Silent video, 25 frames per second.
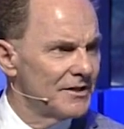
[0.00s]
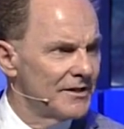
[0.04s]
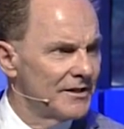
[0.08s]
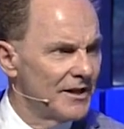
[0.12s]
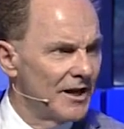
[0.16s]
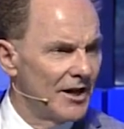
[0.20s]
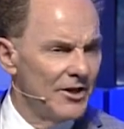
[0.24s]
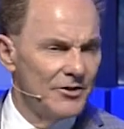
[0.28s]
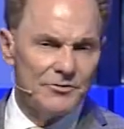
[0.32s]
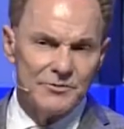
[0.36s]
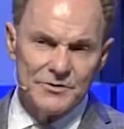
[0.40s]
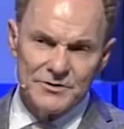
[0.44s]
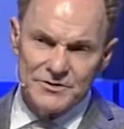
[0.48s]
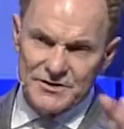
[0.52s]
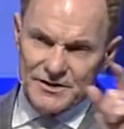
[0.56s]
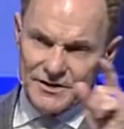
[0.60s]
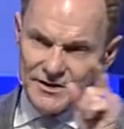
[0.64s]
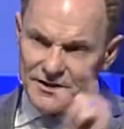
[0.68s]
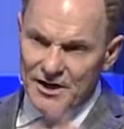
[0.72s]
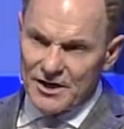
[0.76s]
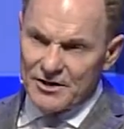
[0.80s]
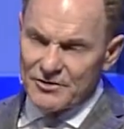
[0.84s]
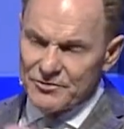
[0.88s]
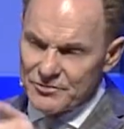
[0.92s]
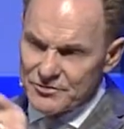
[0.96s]
and hundreds
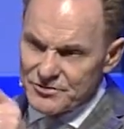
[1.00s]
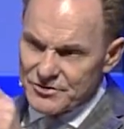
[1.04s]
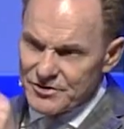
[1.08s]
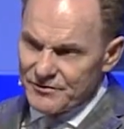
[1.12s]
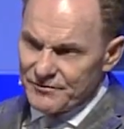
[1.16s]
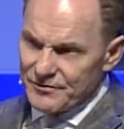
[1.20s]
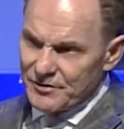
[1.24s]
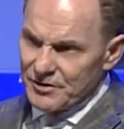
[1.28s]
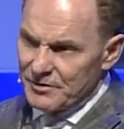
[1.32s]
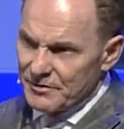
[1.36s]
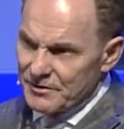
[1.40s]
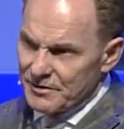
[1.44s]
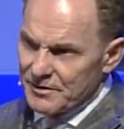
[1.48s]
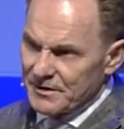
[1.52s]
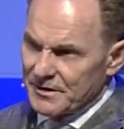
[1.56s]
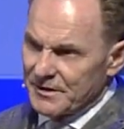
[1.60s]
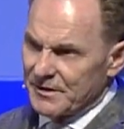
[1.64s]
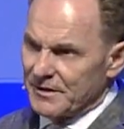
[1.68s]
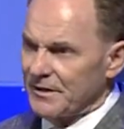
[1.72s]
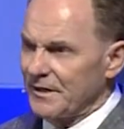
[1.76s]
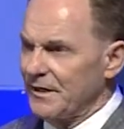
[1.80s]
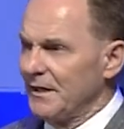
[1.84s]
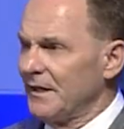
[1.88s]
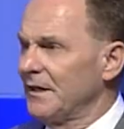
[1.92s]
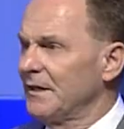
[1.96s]
and hundreds of you here
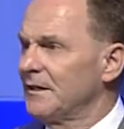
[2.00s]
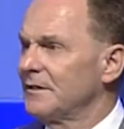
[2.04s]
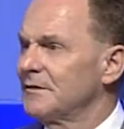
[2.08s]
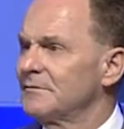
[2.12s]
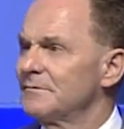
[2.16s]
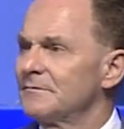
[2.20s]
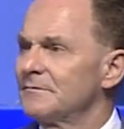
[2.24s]
today.